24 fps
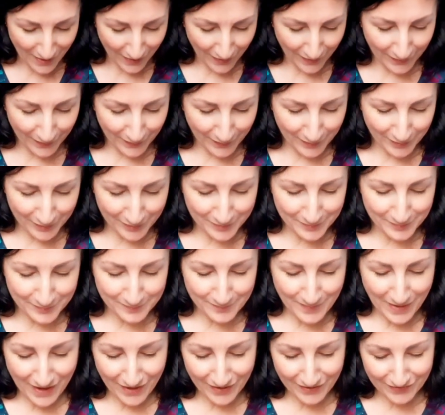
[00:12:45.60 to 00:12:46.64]

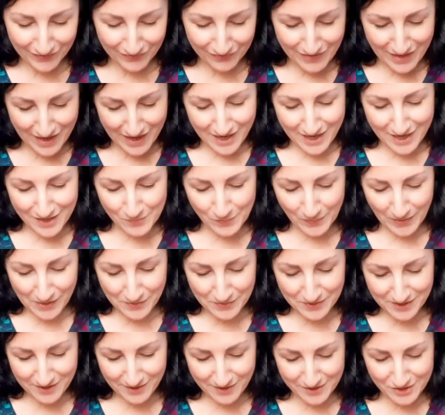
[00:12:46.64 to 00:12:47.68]
Um, and then what
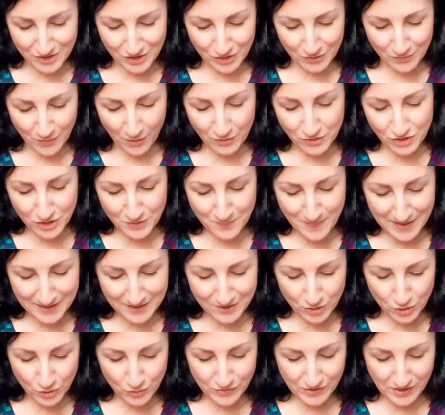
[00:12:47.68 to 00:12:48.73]
else did I do? I just made a
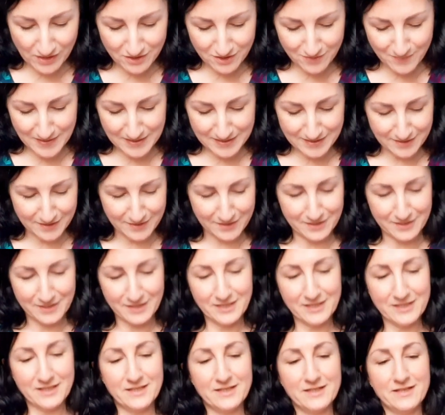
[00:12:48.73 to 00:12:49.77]
two centimetre
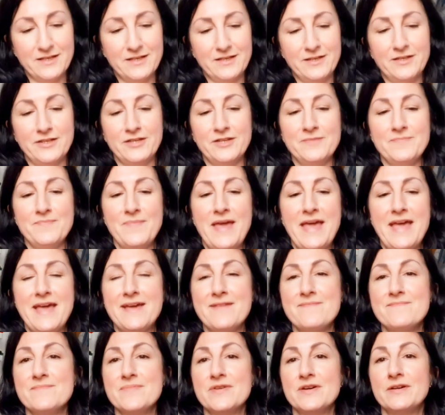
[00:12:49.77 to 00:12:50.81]
um,
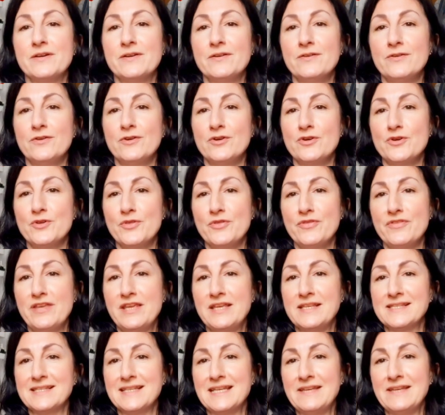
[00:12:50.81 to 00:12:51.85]
hem on the
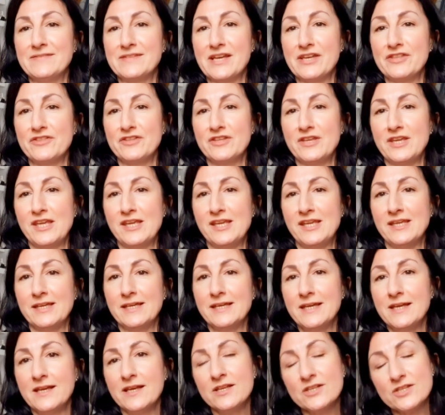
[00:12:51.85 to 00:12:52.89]
sleeves and the
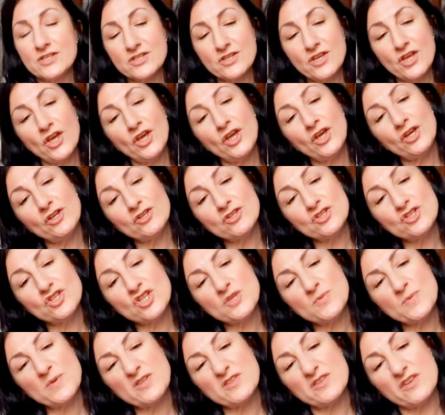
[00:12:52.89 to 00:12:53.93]
skirt
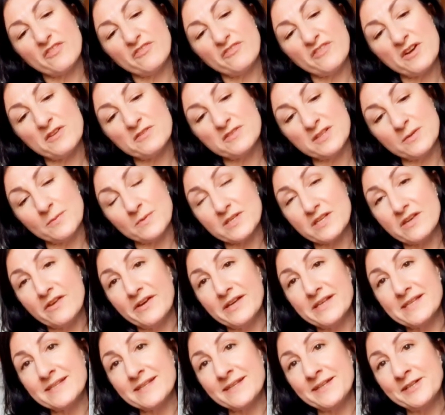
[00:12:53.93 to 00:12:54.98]
just because I felt it was
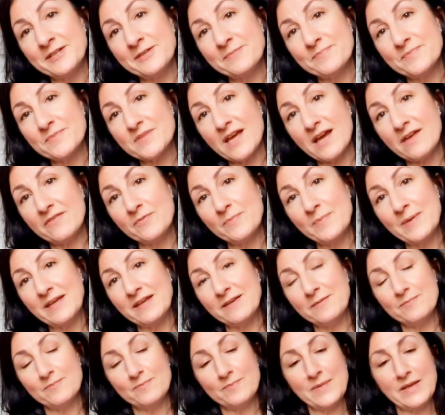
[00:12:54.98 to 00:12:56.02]
nicer to have a
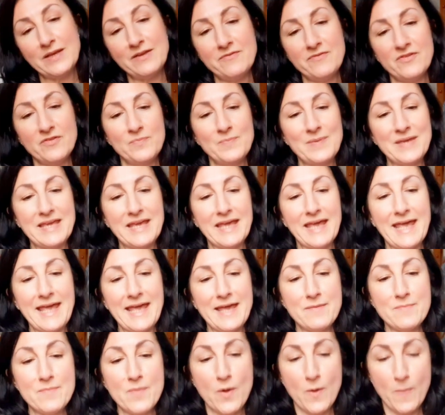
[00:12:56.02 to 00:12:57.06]
big bit of a bigger
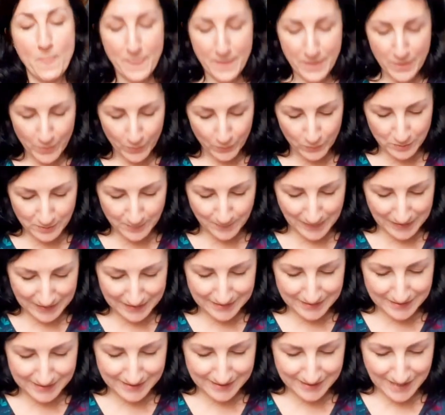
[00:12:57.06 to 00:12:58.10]
hem on those
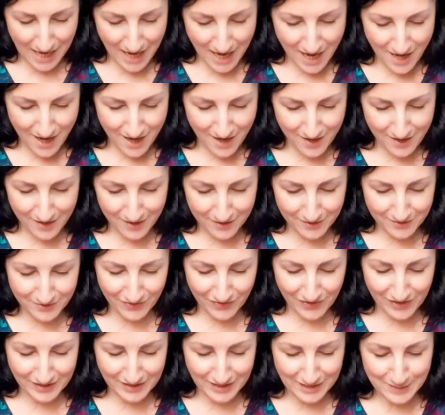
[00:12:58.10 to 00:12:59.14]
bits and I
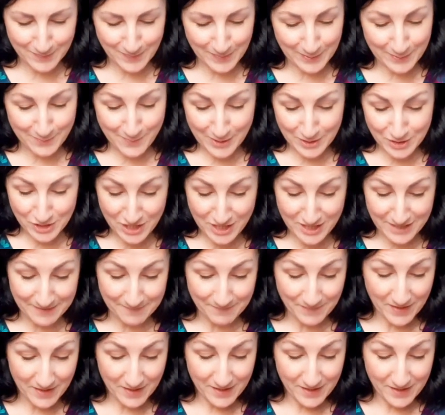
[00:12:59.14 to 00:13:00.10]
think that's pretty much it.